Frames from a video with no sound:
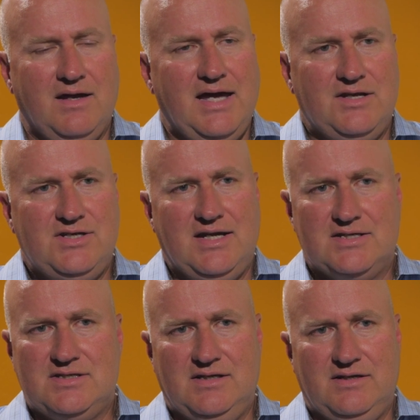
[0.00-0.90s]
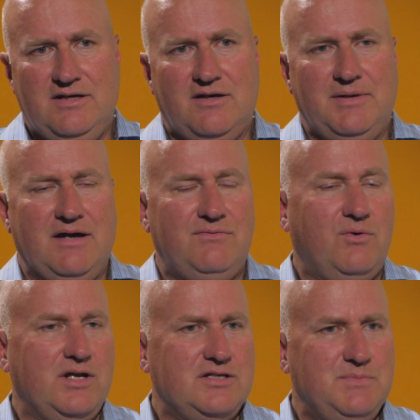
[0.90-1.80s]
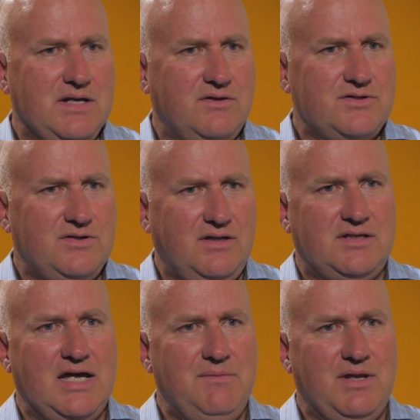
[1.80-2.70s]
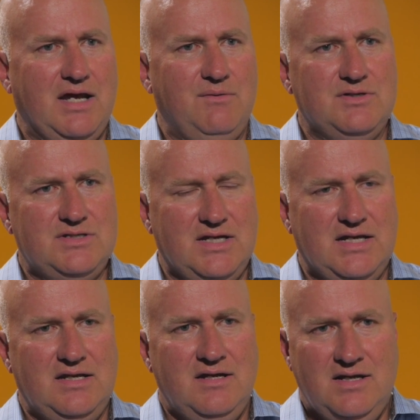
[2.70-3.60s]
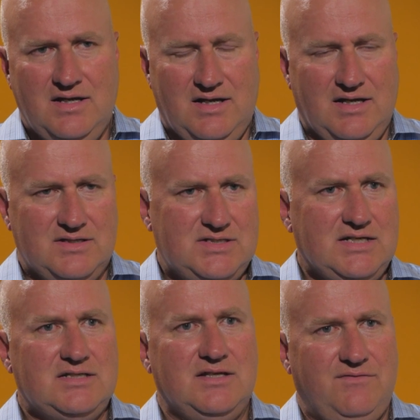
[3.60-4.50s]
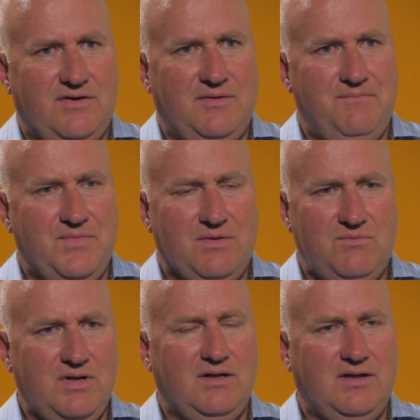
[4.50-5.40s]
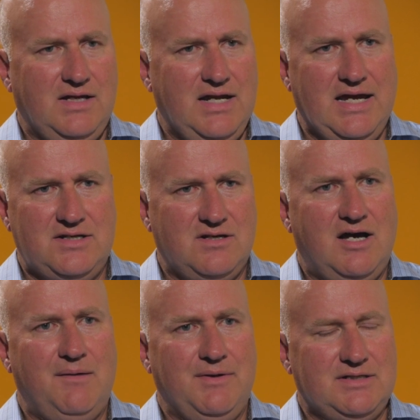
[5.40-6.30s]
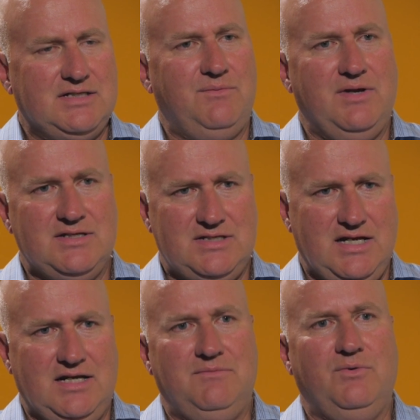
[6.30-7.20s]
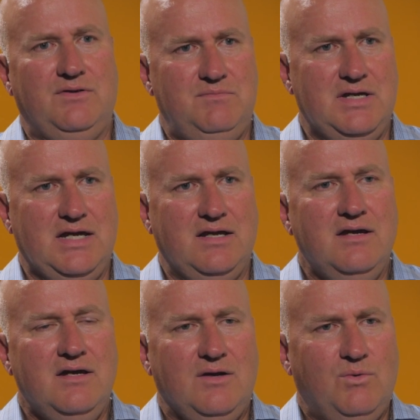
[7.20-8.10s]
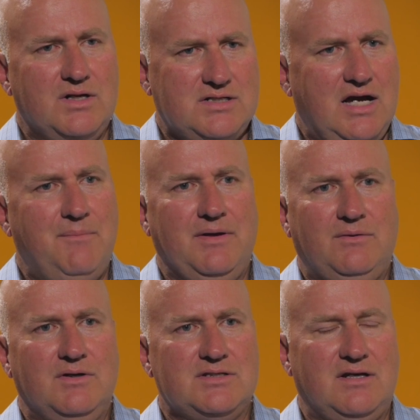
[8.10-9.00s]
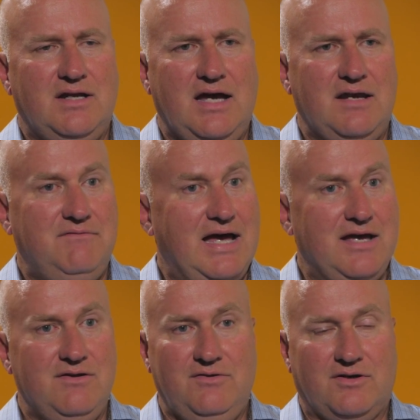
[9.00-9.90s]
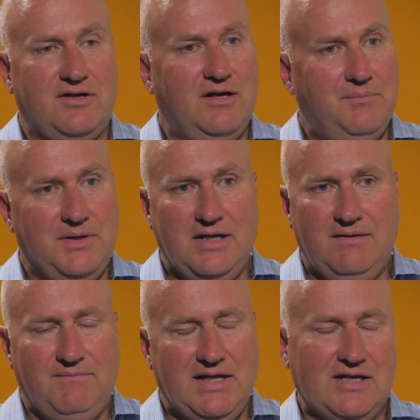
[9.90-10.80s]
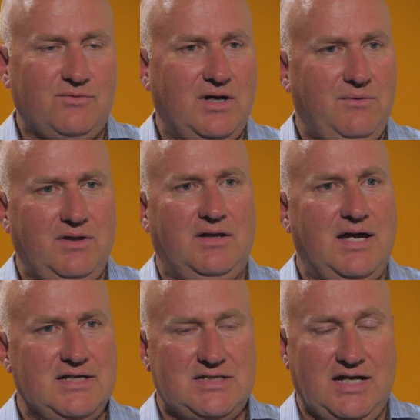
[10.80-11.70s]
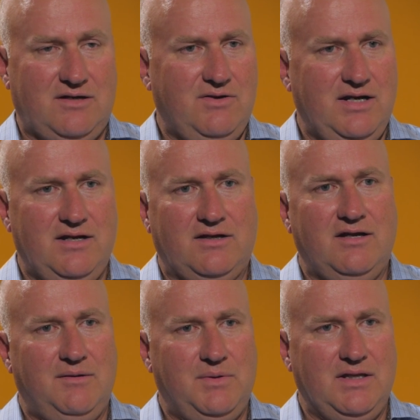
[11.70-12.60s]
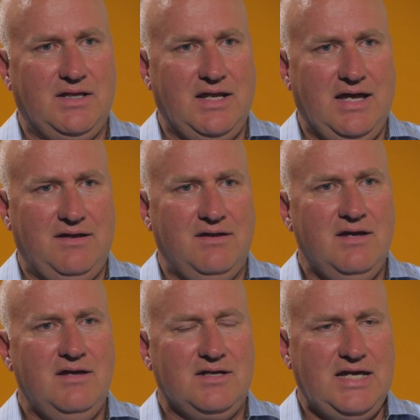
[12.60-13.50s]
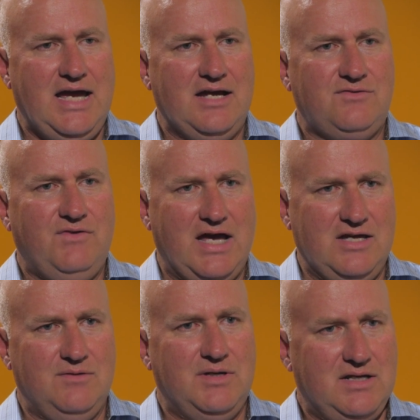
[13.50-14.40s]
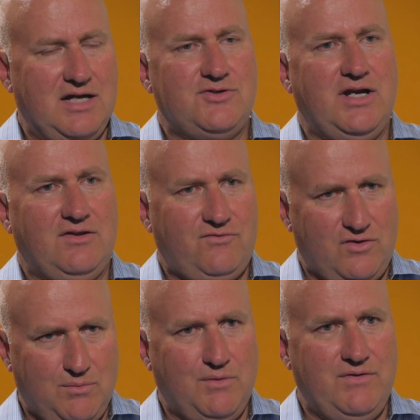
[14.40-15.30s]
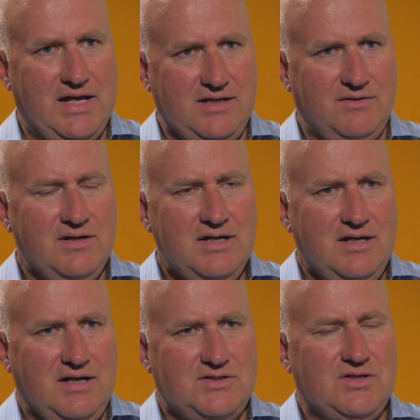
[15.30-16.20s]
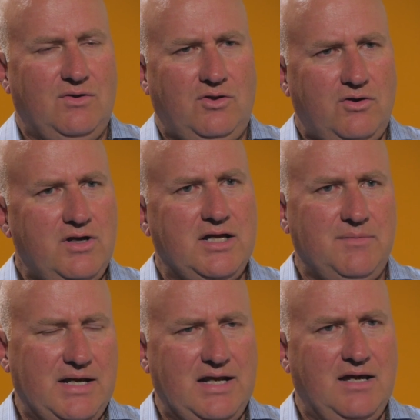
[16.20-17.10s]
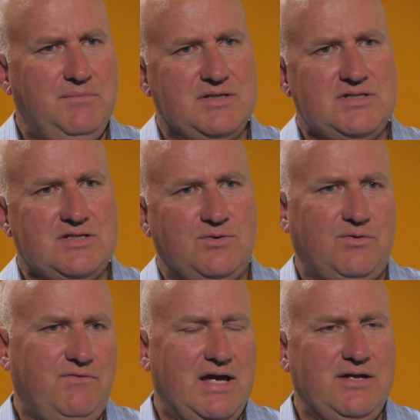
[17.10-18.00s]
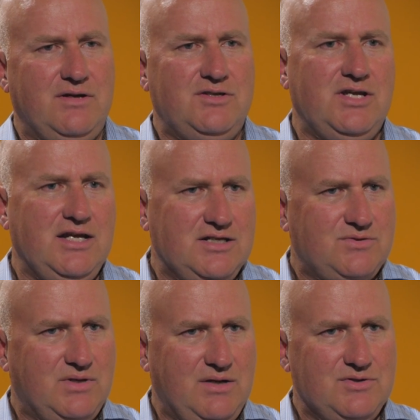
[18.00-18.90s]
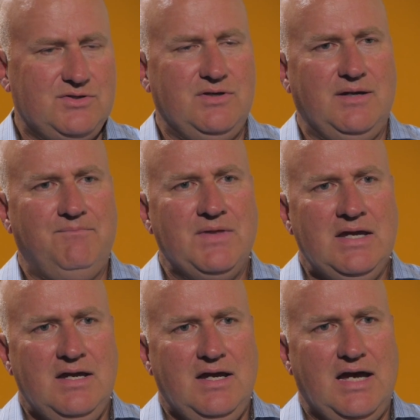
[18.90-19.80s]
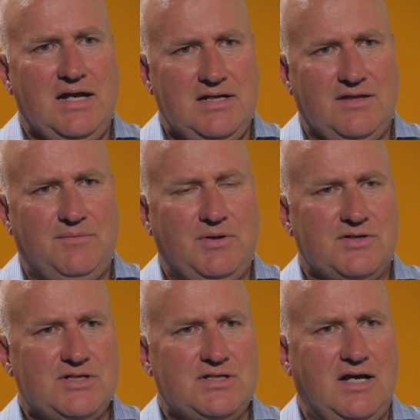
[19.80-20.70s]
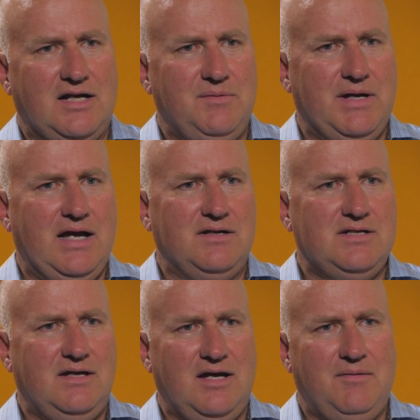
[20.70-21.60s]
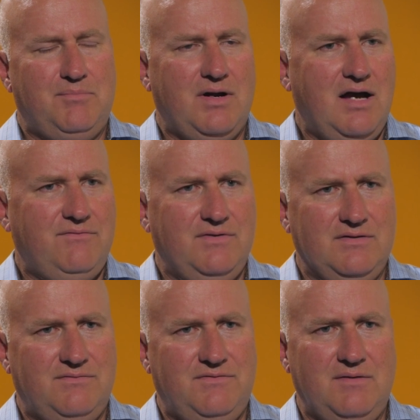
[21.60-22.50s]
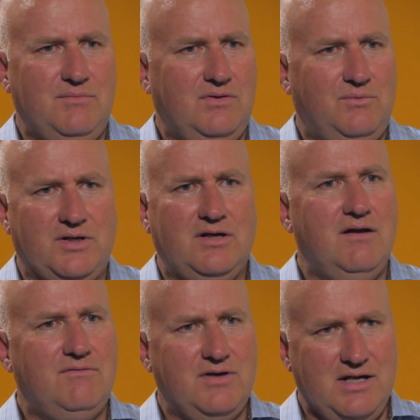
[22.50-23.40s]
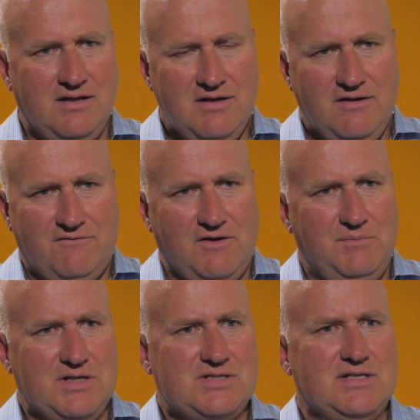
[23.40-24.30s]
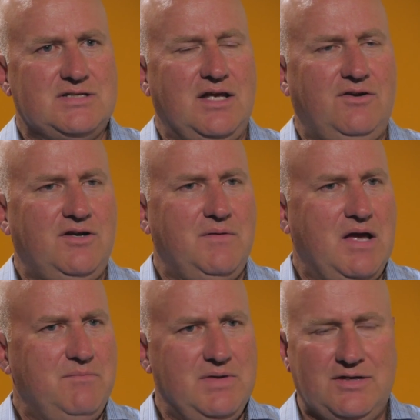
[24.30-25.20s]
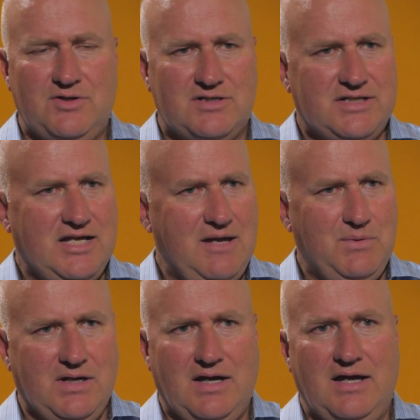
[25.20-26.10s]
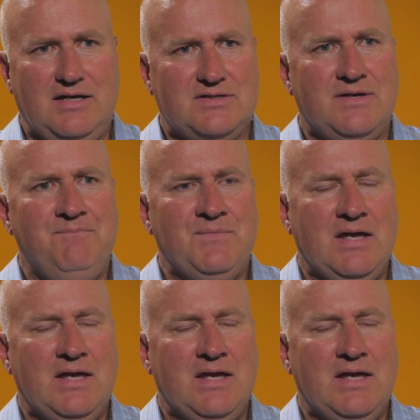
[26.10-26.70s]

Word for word: I had a chance to hear about 40 speakers during the time that I was in, and six of them really had topics that resonated with me. One topic was on how to value your company. That's what I realized. I created a company that had cash value but not transferable value. And so learning about how businesses were valued, I changed what I was doing. Had another person talk about uh, profit, fumble, recovery for a business. I learned about metrics and KPIs.